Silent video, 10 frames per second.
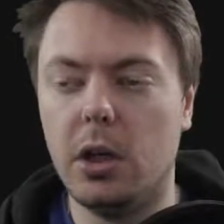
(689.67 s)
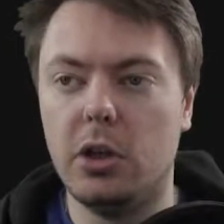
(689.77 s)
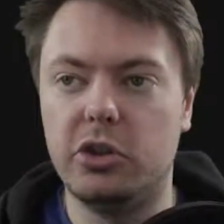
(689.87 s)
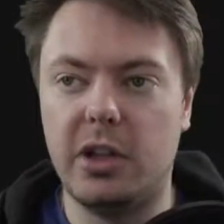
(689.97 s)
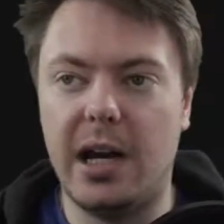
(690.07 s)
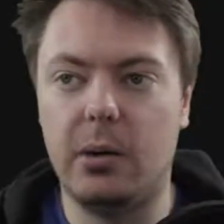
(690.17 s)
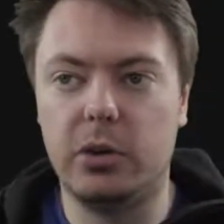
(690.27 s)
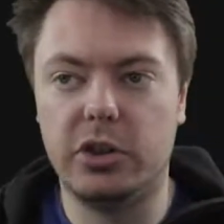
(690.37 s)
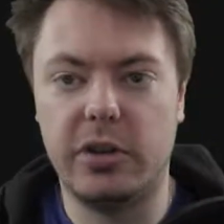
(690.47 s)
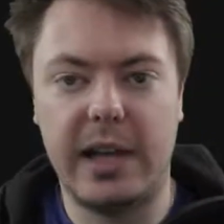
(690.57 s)
So now
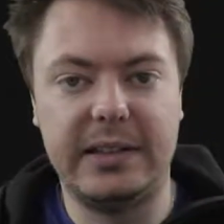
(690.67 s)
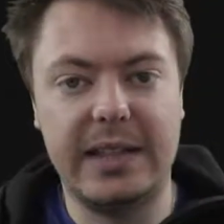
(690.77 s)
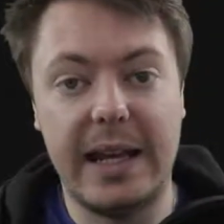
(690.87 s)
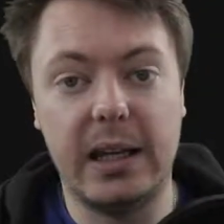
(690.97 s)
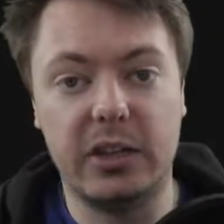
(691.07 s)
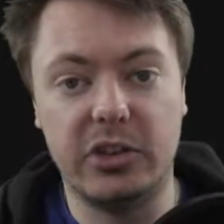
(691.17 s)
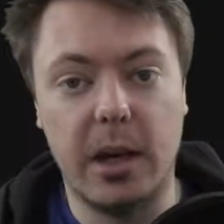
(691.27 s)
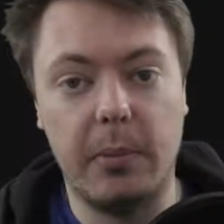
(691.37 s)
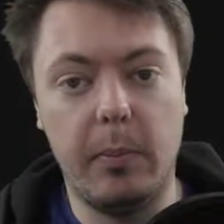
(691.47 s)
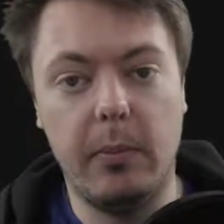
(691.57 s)
that's setting us
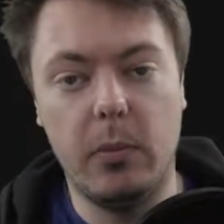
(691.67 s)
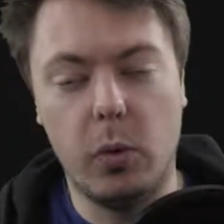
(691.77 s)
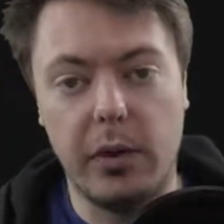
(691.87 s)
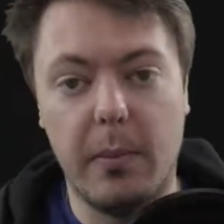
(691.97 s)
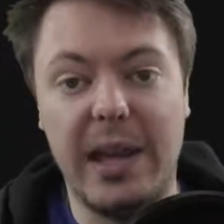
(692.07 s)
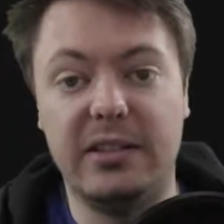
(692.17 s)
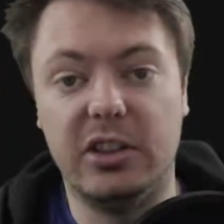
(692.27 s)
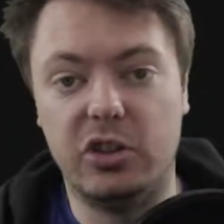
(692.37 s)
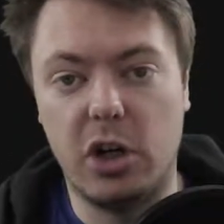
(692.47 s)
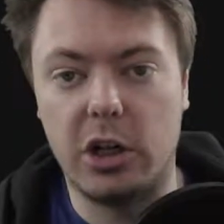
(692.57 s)
up with a basic
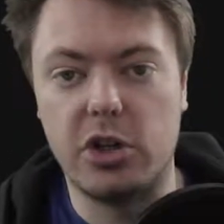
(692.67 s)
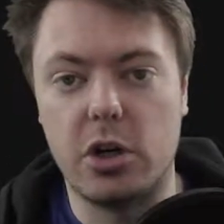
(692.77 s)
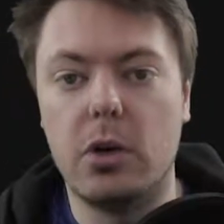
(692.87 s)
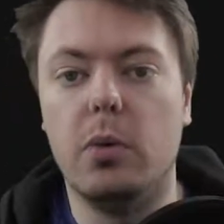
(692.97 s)
structure.